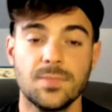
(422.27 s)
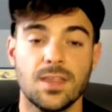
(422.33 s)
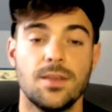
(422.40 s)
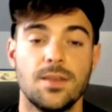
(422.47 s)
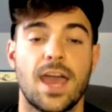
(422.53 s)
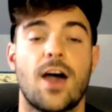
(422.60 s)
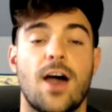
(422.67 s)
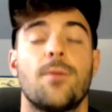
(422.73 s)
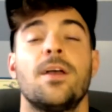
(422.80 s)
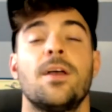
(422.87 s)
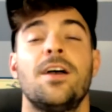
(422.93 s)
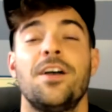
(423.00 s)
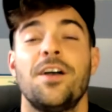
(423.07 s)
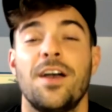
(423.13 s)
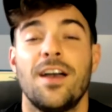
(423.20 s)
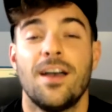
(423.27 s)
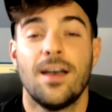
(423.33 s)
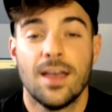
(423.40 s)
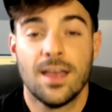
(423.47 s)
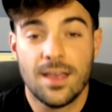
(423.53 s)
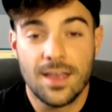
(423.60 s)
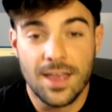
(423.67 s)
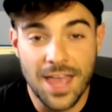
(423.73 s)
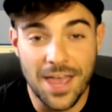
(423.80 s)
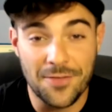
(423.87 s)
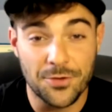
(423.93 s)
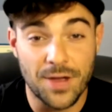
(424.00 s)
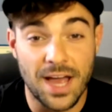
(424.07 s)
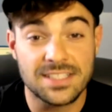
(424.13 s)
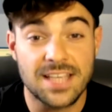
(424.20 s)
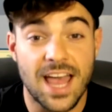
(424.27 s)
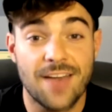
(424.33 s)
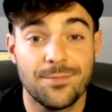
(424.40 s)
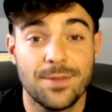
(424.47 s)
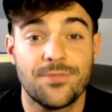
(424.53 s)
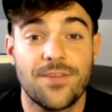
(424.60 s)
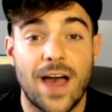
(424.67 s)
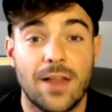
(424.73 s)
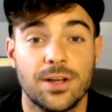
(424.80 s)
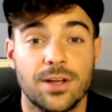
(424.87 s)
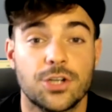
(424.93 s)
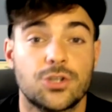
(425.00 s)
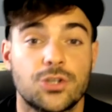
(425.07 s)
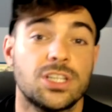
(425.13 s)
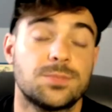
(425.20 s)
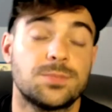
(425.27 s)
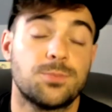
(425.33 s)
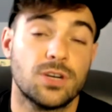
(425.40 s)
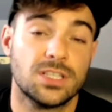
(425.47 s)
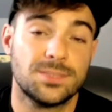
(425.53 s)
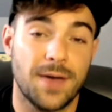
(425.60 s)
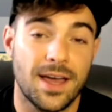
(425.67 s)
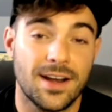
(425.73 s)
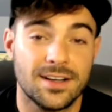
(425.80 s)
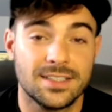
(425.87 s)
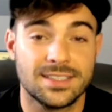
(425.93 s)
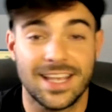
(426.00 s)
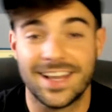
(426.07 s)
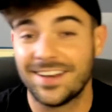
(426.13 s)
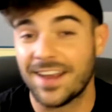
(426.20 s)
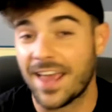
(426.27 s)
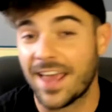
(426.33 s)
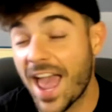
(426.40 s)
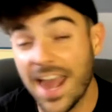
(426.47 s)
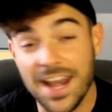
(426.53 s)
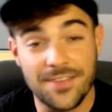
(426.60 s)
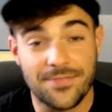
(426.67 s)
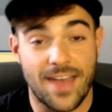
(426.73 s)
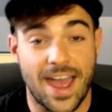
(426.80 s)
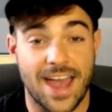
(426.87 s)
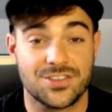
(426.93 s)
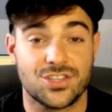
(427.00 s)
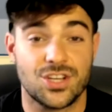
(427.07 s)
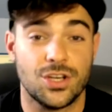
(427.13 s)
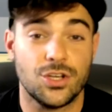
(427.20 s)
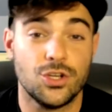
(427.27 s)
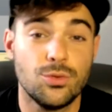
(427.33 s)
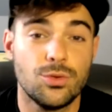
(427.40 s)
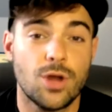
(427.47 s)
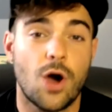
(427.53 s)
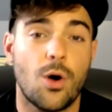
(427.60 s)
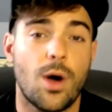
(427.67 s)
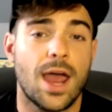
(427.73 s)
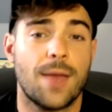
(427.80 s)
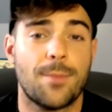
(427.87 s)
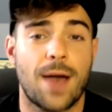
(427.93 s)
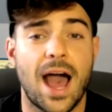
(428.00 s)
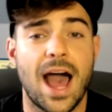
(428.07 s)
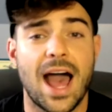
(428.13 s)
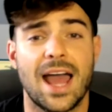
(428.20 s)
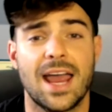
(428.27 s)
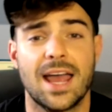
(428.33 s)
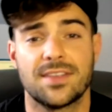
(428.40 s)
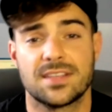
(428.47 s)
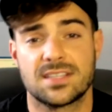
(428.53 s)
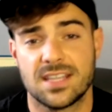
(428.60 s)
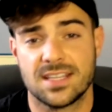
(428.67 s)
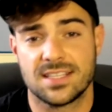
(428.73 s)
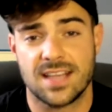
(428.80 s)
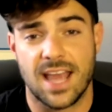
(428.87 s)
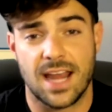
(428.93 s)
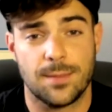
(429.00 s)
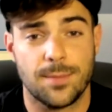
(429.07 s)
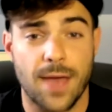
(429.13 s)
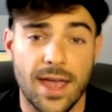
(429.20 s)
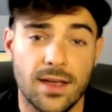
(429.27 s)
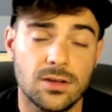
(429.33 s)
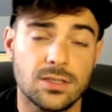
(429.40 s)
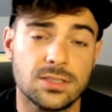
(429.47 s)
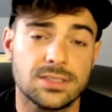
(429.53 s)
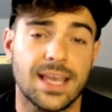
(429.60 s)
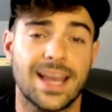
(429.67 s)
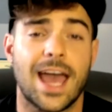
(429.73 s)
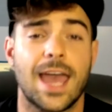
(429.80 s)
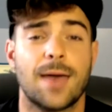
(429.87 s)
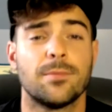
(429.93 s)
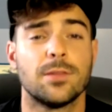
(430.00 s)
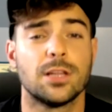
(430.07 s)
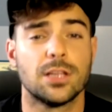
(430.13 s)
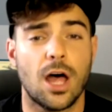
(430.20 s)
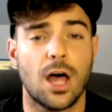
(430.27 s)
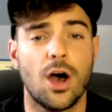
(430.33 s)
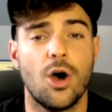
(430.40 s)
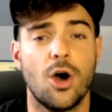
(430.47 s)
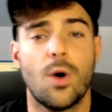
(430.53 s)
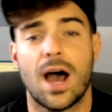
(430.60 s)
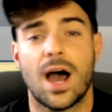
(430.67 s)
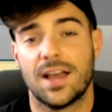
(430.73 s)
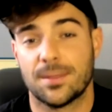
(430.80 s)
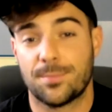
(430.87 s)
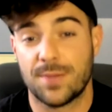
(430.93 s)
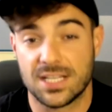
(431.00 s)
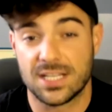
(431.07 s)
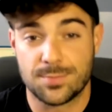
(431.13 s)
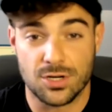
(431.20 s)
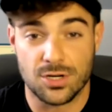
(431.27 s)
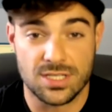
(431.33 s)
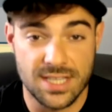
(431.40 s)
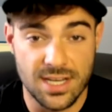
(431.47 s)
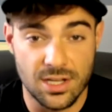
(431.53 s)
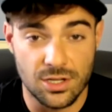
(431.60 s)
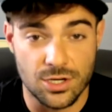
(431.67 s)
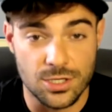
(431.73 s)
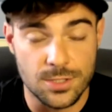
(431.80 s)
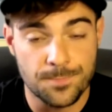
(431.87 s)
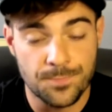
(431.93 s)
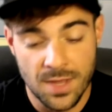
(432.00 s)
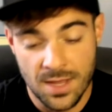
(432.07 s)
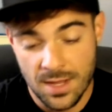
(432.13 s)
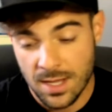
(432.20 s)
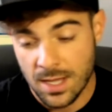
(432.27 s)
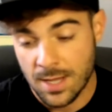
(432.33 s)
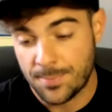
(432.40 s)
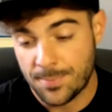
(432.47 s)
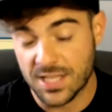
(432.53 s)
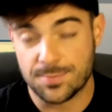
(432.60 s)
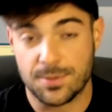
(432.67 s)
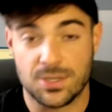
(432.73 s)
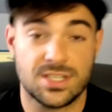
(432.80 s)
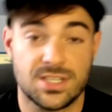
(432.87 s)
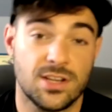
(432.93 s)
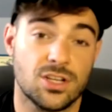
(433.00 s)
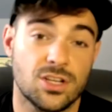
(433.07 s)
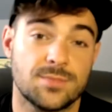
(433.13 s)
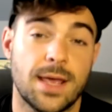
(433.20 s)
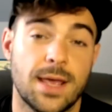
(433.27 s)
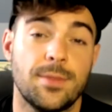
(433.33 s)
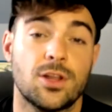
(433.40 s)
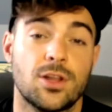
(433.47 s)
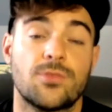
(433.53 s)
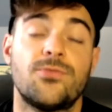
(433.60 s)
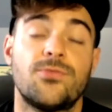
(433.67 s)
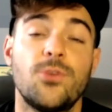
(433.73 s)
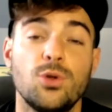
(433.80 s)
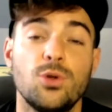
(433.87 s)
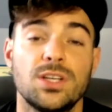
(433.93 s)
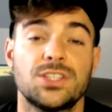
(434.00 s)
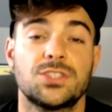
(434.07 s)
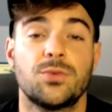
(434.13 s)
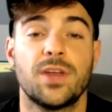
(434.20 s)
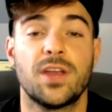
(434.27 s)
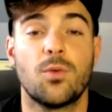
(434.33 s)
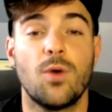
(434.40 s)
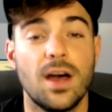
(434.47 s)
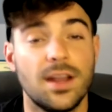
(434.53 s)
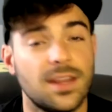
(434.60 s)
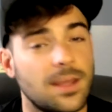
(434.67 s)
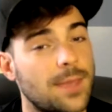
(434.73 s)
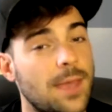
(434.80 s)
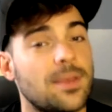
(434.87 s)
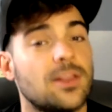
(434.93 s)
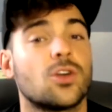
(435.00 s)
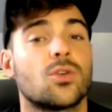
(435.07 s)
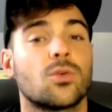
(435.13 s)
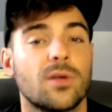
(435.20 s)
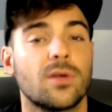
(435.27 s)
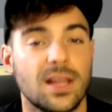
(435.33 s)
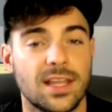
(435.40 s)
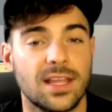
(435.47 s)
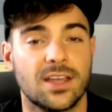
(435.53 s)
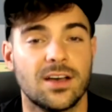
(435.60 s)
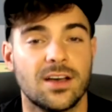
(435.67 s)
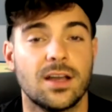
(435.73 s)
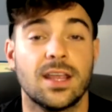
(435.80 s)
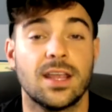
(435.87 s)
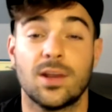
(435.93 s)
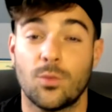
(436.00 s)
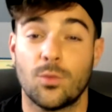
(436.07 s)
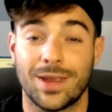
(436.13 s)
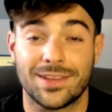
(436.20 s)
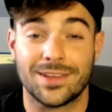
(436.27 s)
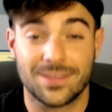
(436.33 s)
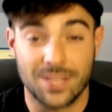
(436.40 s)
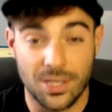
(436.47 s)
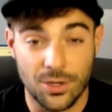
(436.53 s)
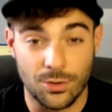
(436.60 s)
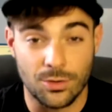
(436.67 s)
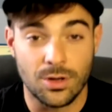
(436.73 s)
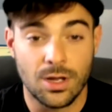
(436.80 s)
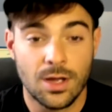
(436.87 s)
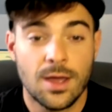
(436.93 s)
Now, if you guys have been following Detroit sports bettors in any fashion, you know I'm high on the Cincinnati Bengals and I am low on the Pittsburgh Steelers. Pittsburgh Steelers made me look foolish week 1. They made me look really good in week 2.